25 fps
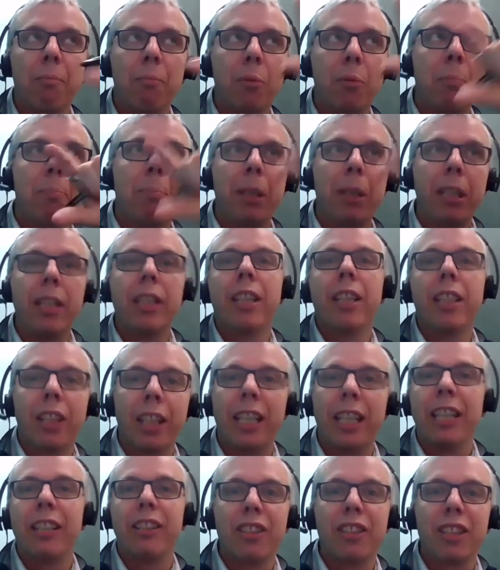being
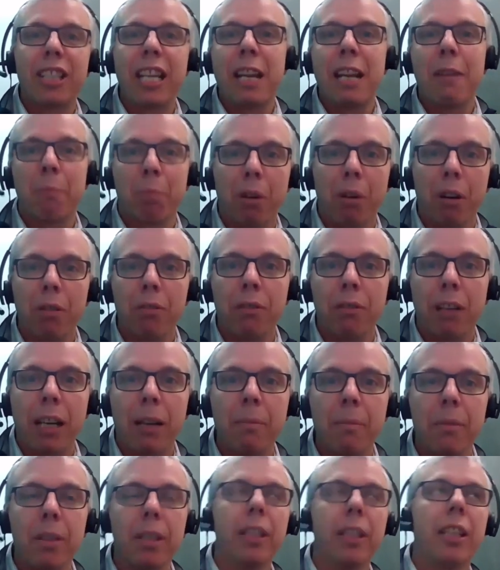in the Zen
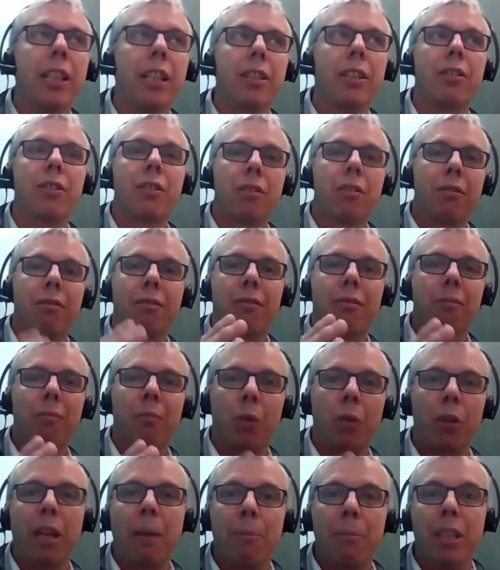program is
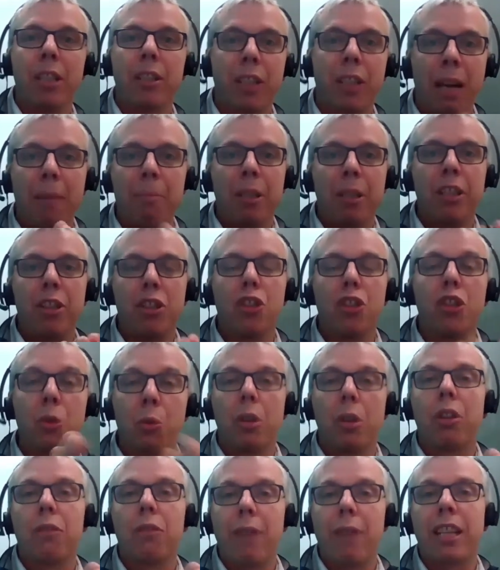what that means. That means
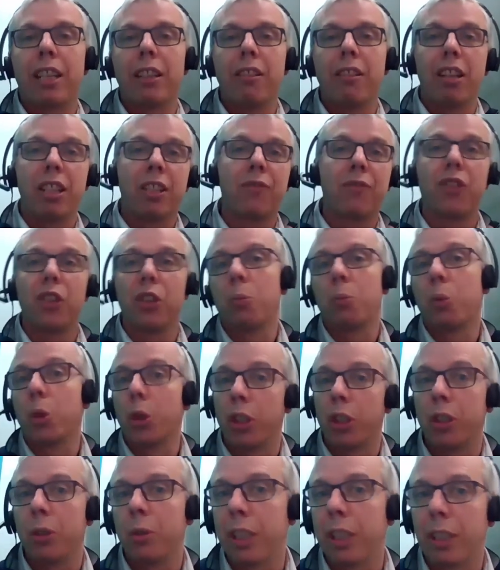you are recognized for the
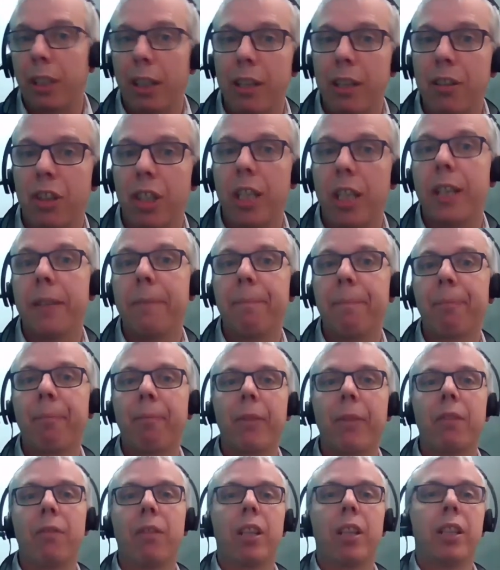work you did last year,
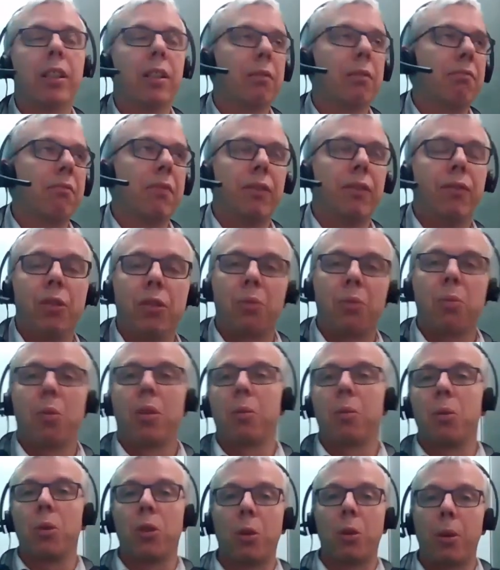right? If you just
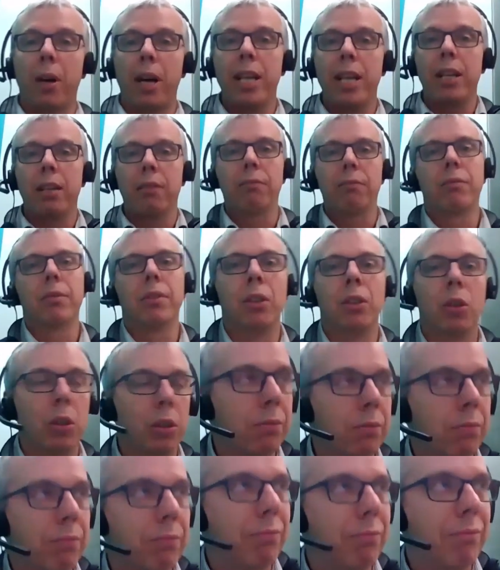want to walk away,
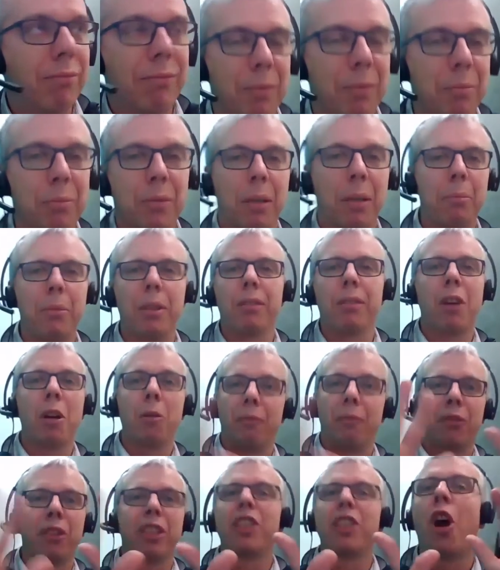or, I mean,
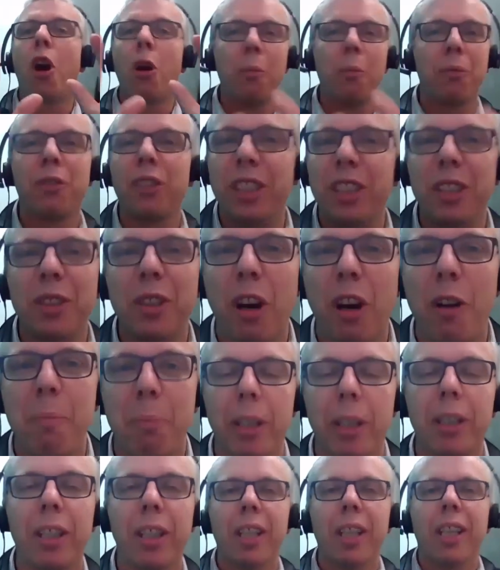hopefully you don't,
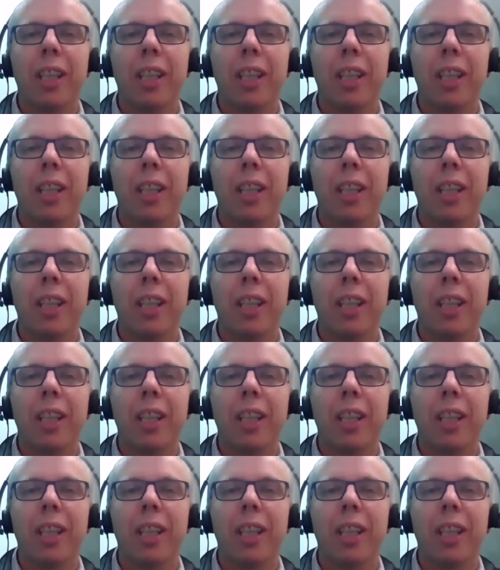but